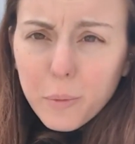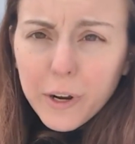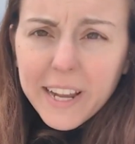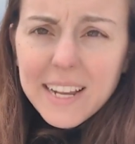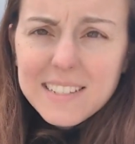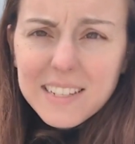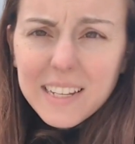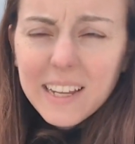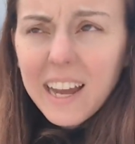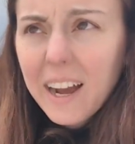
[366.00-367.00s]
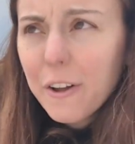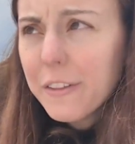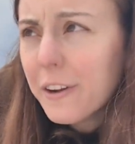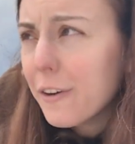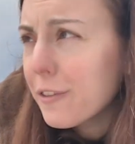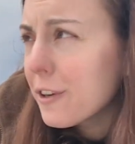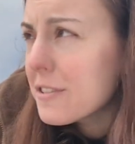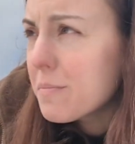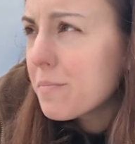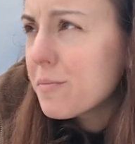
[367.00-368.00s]
Borghese out. They're
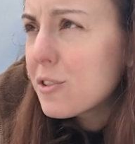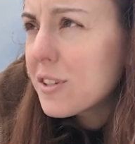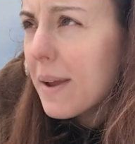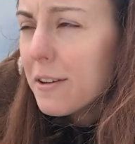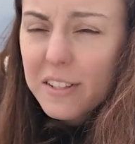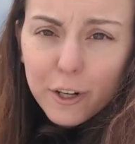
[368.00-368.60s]
tomatoes